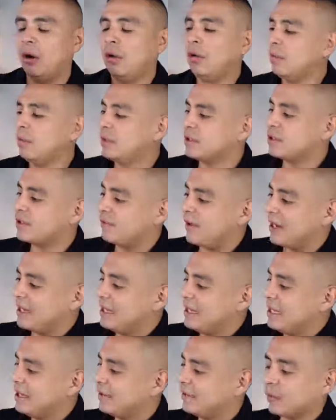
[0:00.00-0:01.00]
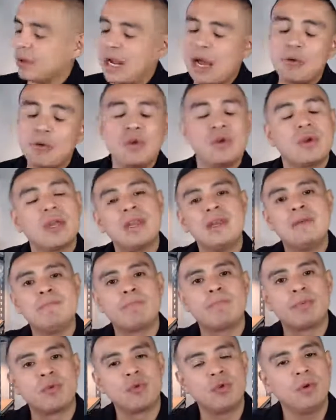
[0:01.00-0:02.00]
whole bunch of ideas on how you can
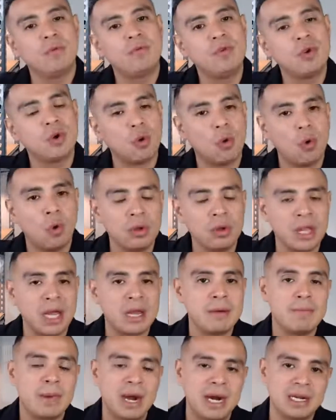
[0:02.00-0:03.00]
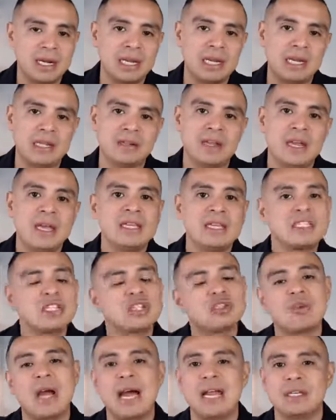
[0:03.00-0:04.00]
improve your online marketing
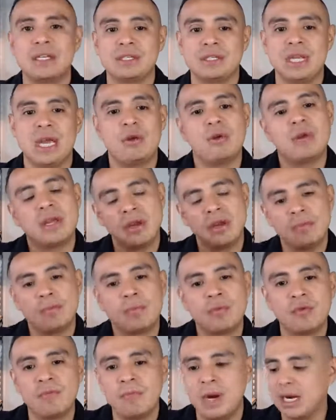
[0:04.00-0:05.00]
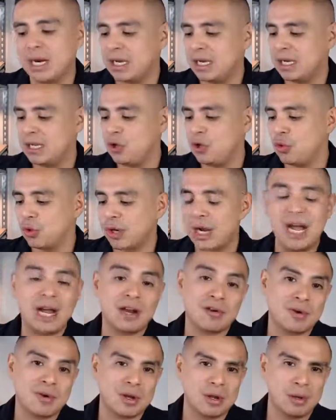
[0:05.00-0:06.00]
strategy, how you can improve marketing your
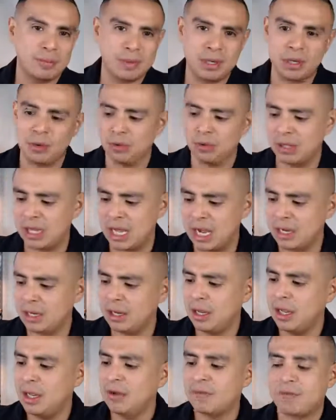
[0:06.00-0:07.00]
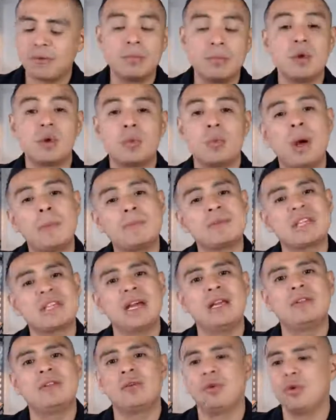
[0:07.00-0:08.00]
concrete company online, from your
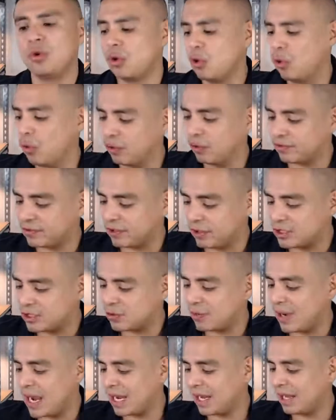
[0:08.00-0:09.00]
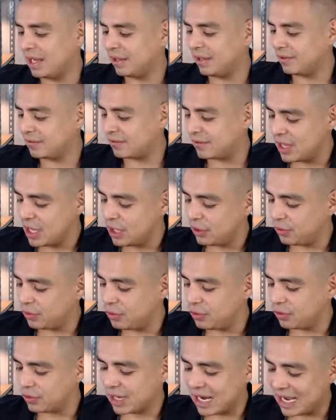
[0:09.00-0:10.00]
website to your Google search rankings, to
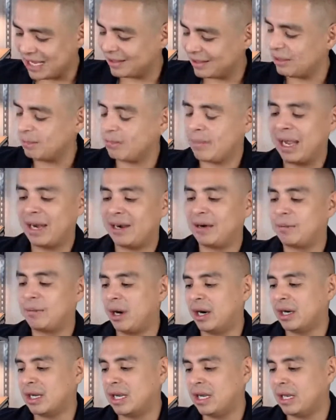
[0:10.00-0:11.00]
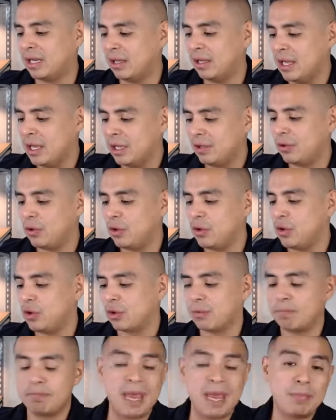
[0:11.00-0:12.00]
your content marketing, to your
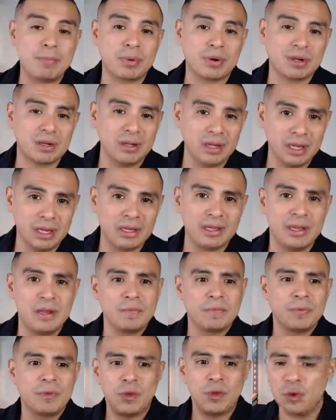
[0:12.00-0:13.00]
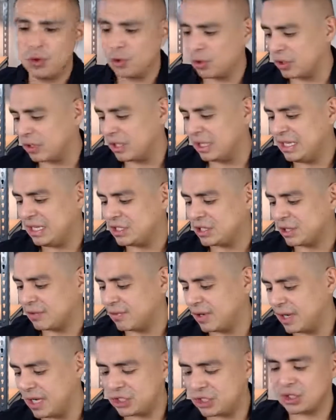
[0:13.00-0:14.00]
pay-per-click, to your lead
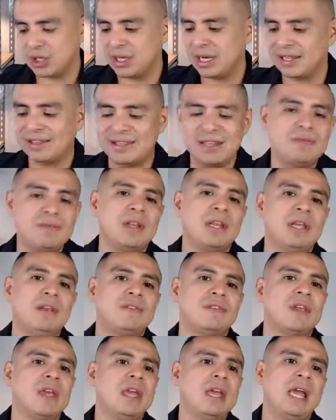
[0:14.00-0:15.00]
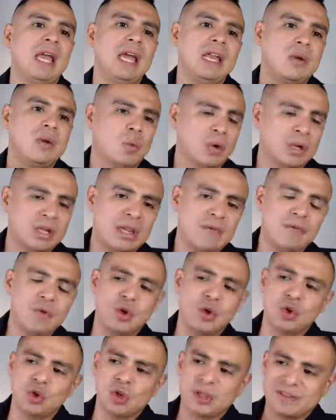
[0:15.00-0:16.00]
generation activities, and it will give
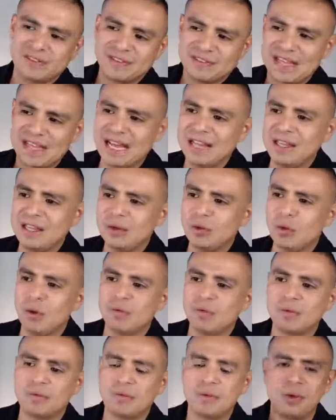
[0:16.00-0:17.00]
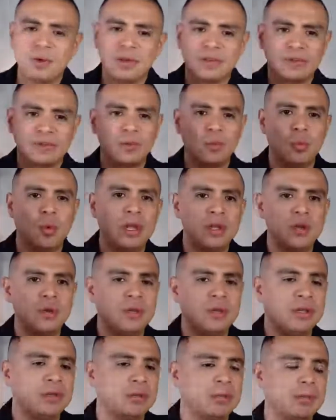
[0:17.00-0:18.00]
you a solid overview as to what you
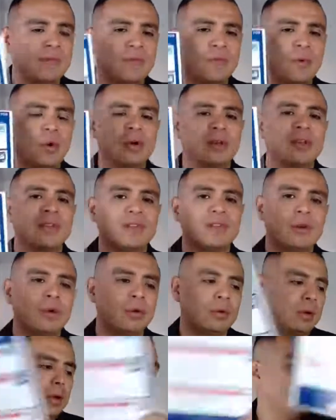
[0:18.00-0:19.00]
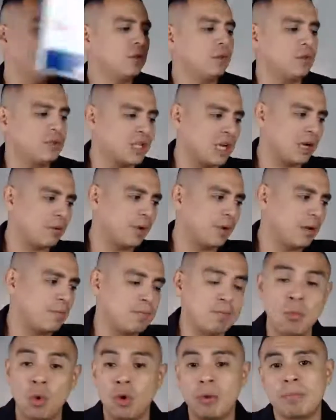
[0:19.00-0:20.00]
need to be focusing on to generate
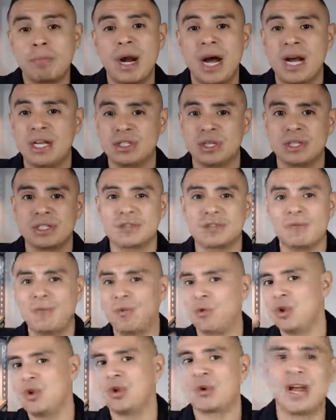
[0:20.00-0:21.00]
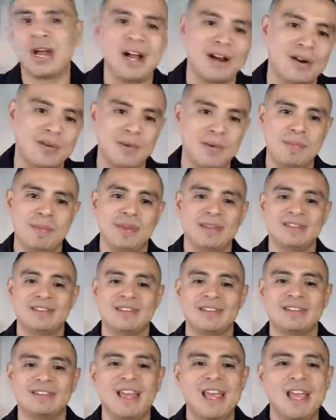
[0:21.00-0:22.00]
more projects for your concrete
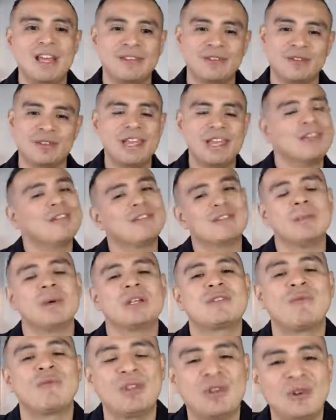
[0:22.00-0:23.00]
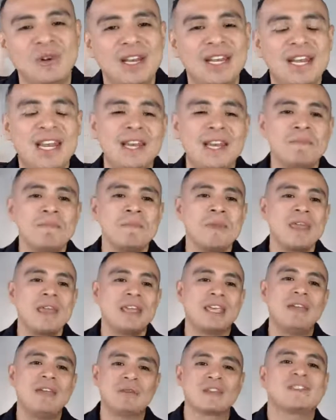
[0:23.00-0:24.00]
business. So thank you so much for tuning in.
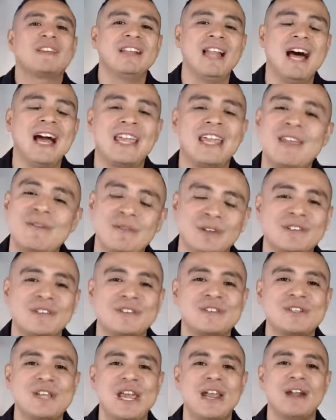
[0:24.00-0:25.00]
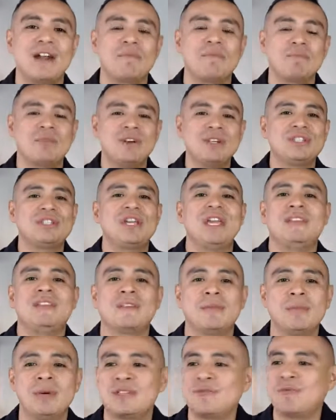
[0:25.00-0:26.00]
Give us a like, give us a share. Appreciate so
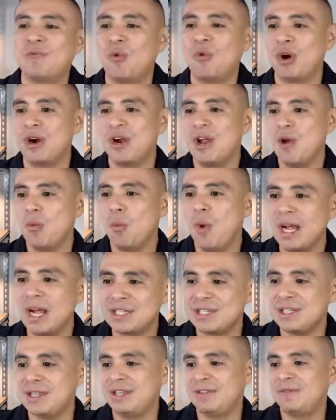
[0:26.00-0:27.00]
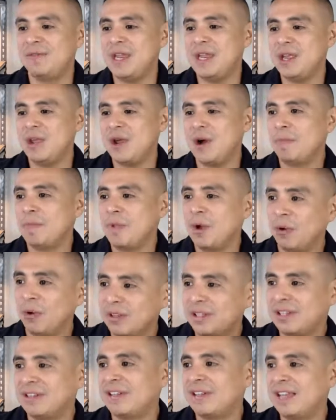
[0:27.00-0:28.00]
much for watching this video.
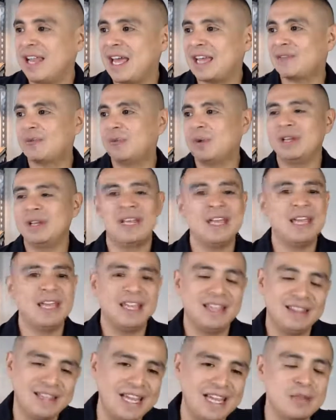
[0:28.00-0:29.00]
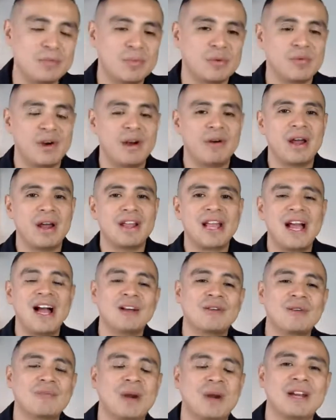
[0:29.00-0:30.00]
Until the next one, Danny Barrera,
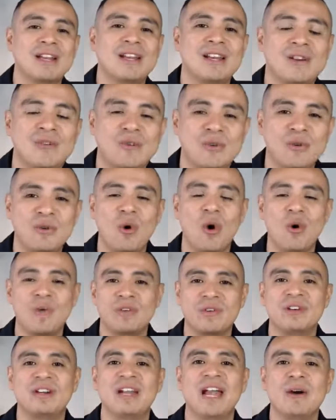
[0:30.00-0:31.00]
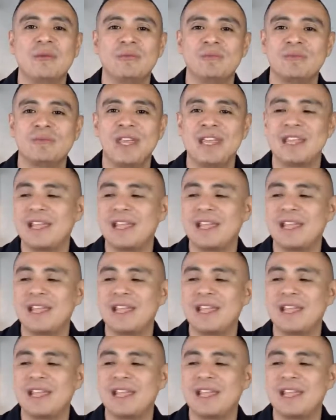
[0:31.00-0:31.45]
Concrete Marketing Crew, over and out. Take